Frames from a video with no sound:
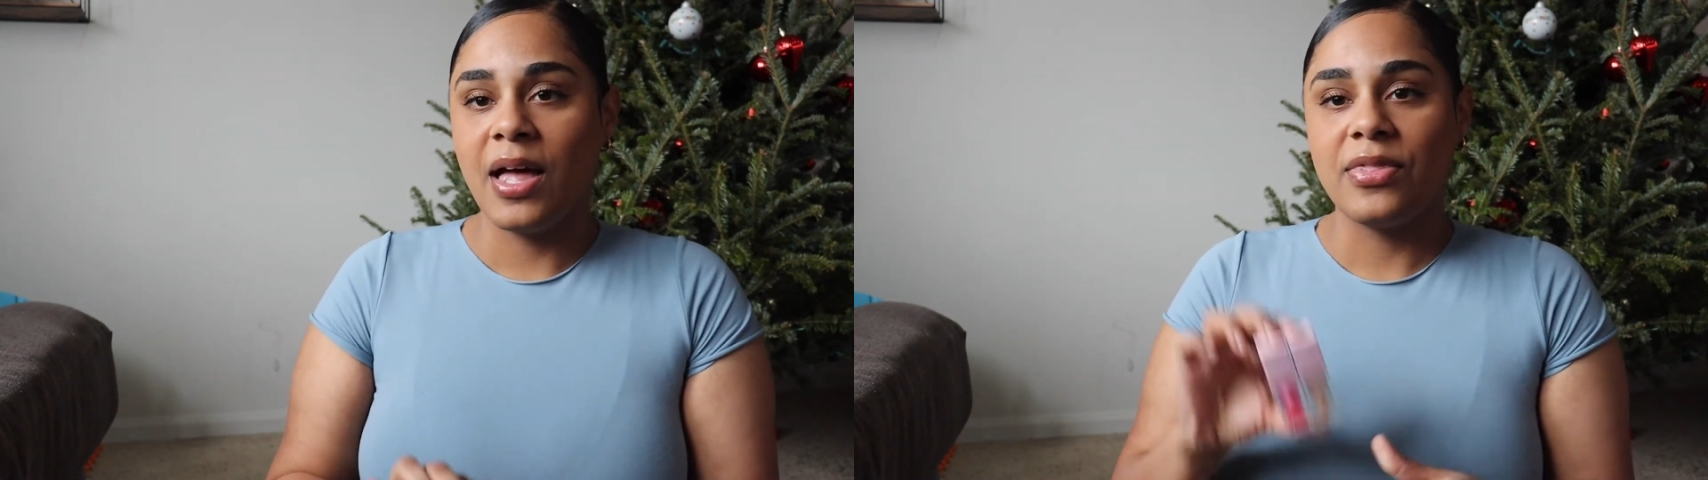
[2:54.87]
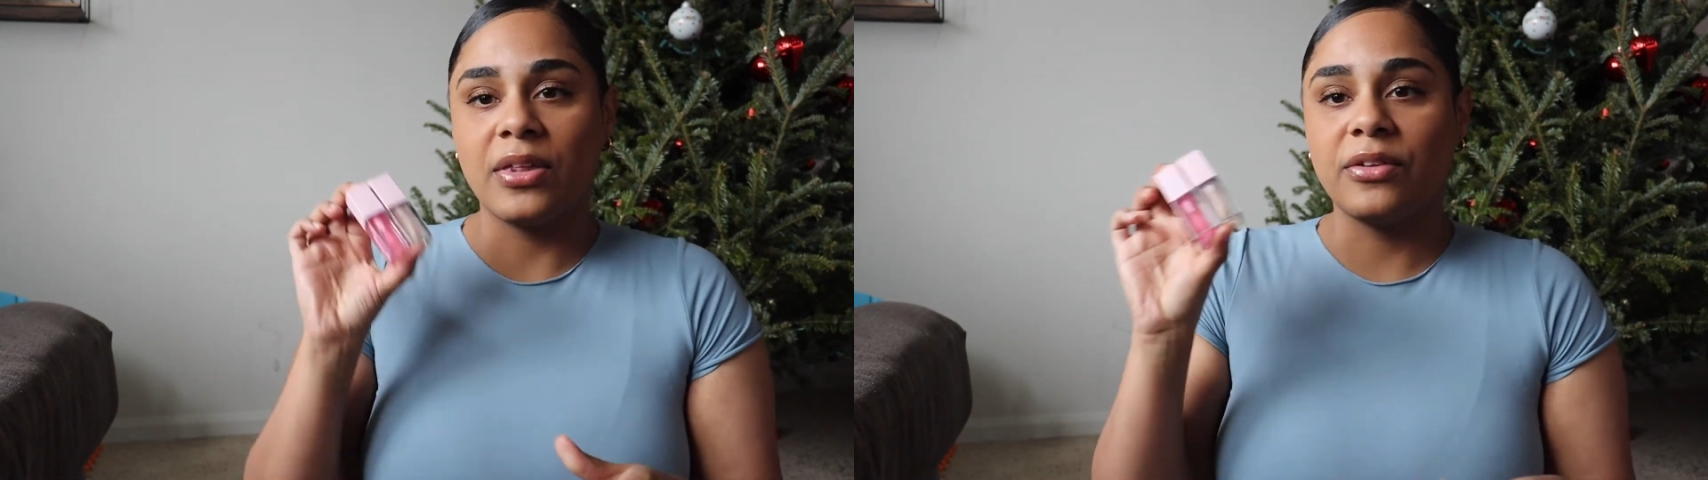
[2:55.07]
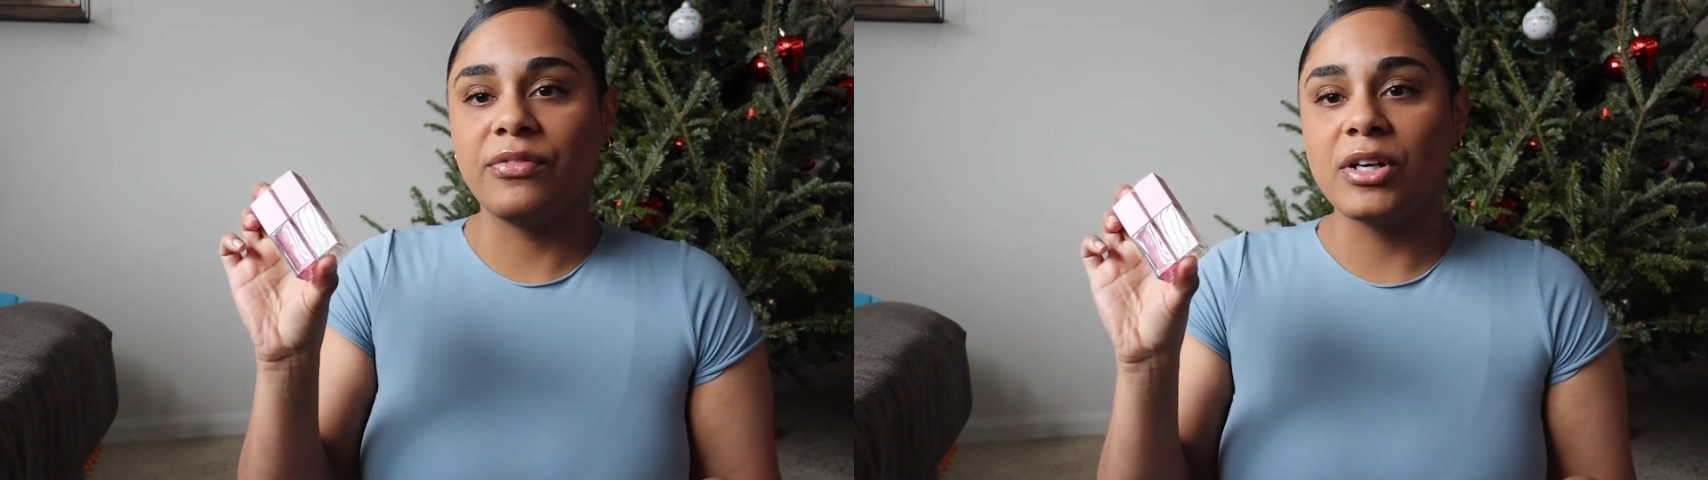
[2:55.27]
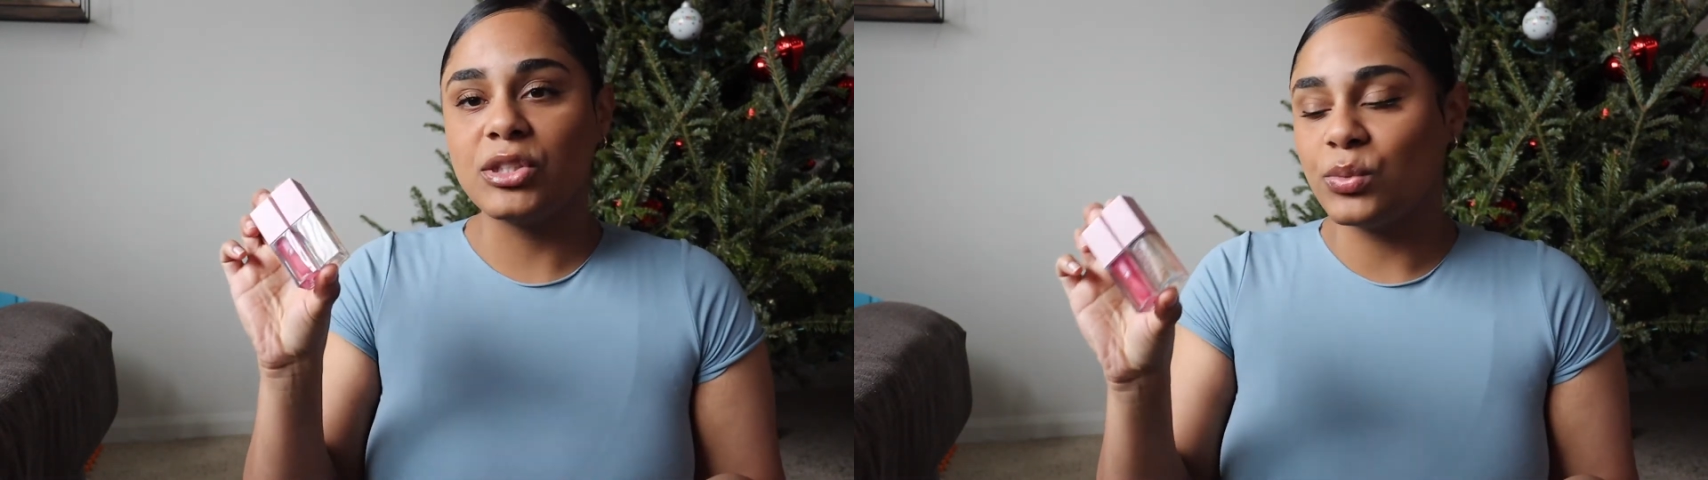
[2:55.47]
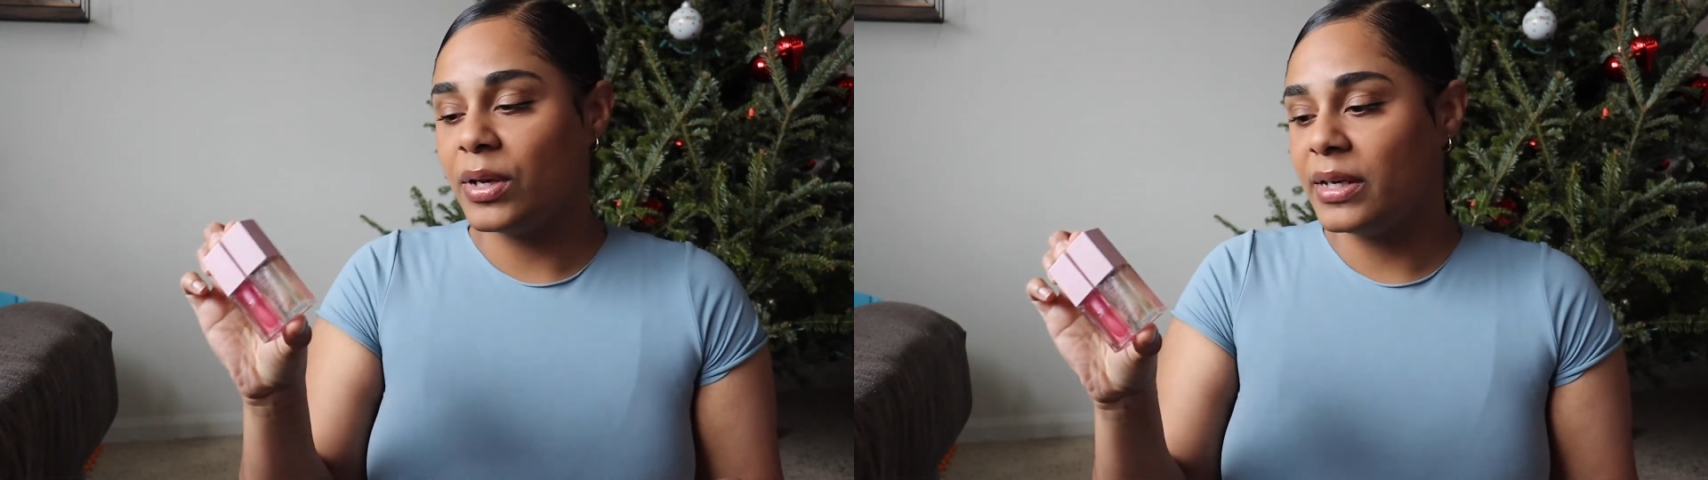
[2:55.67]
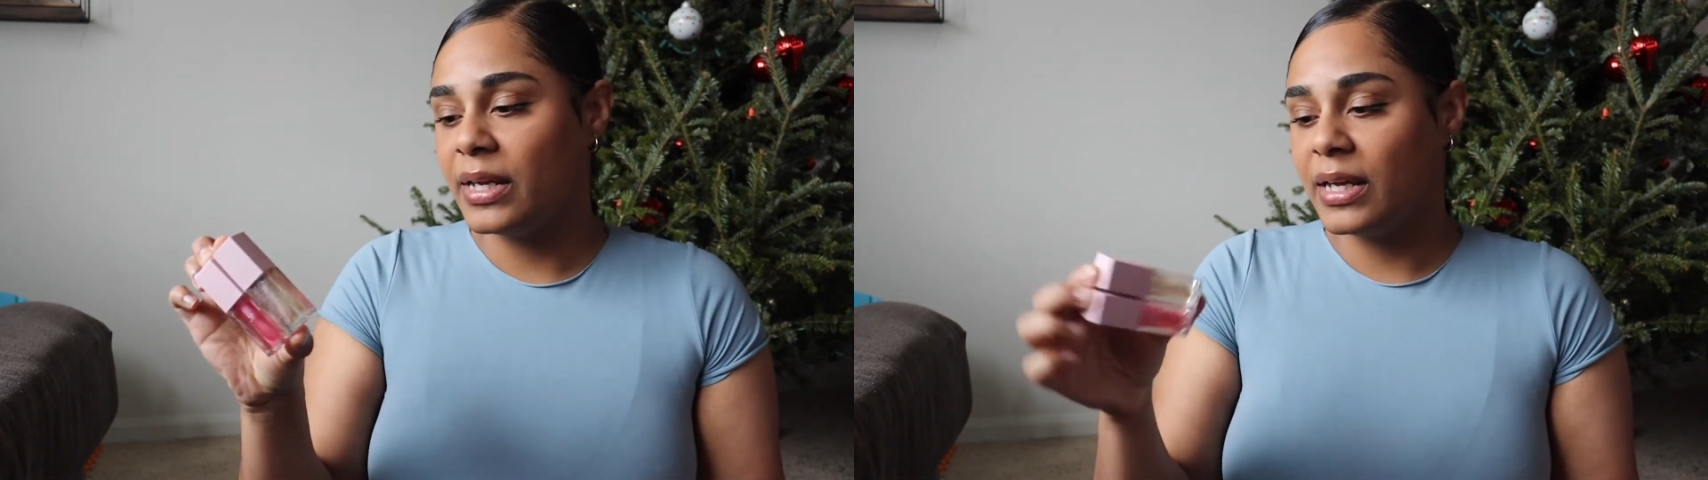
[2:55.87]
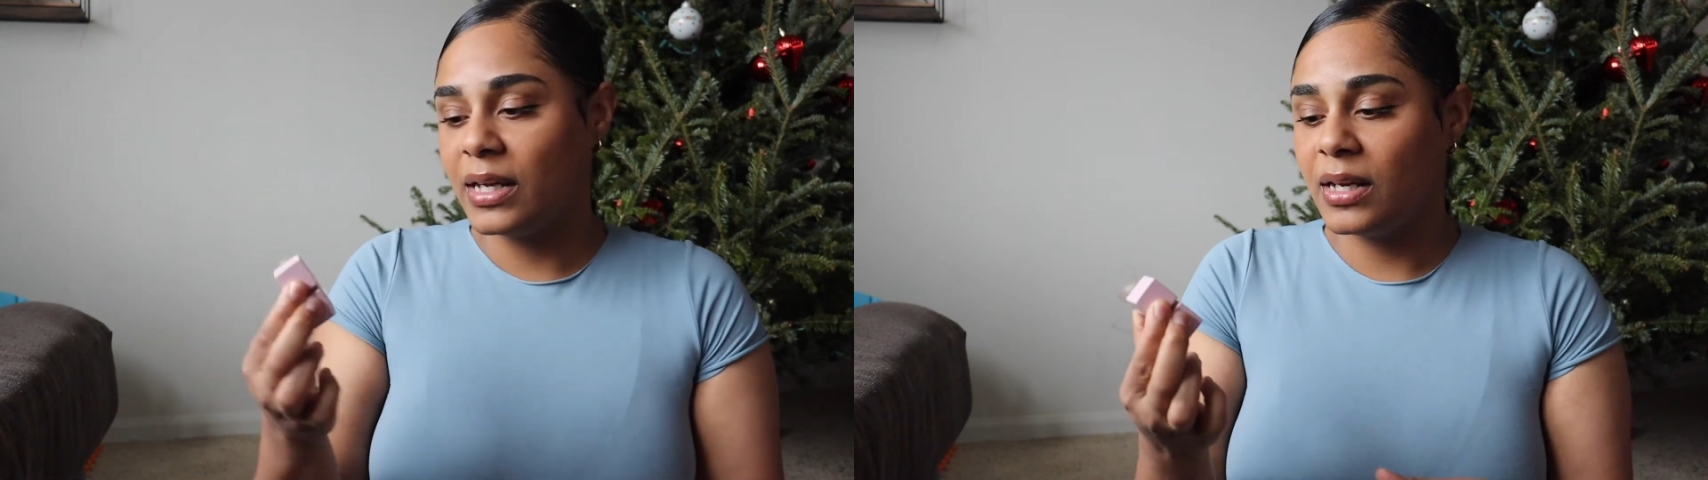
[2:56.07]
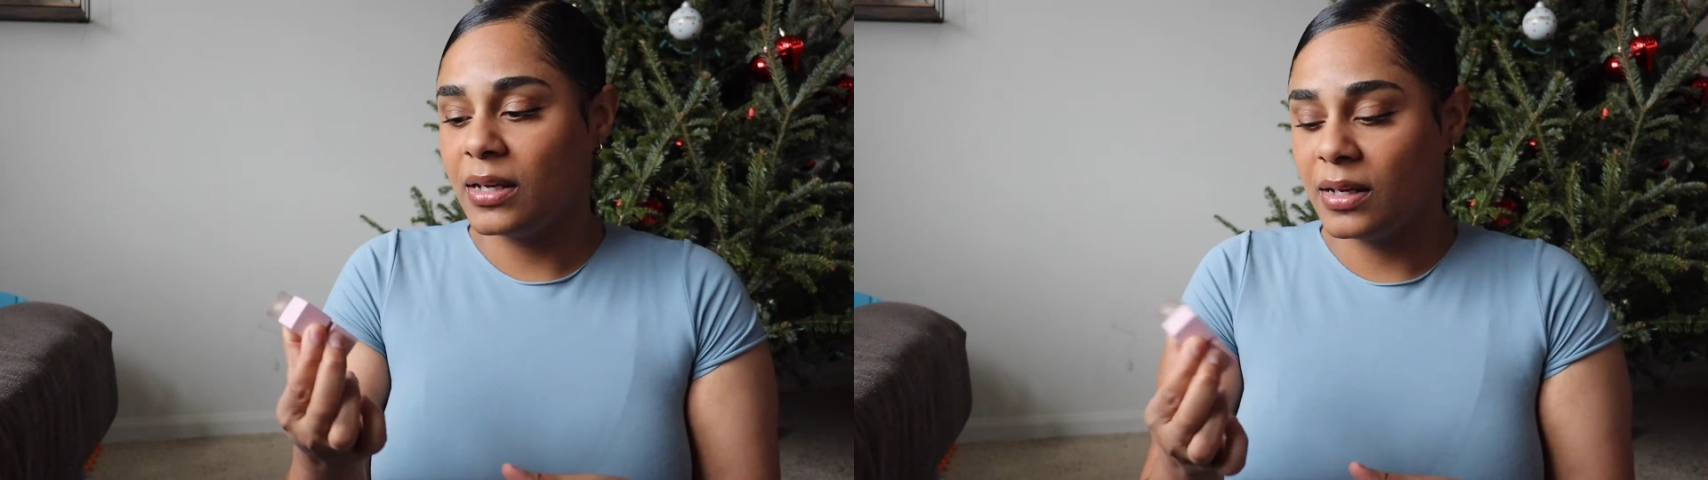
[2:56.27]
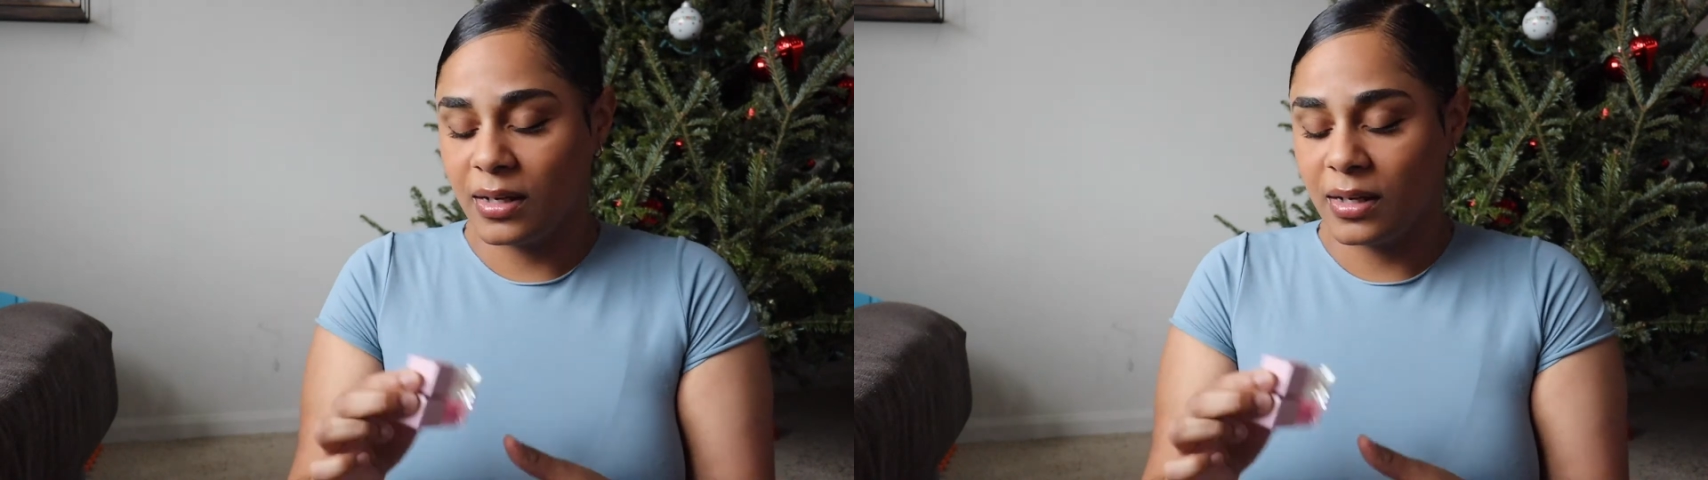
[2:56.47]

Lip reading: that the first one did.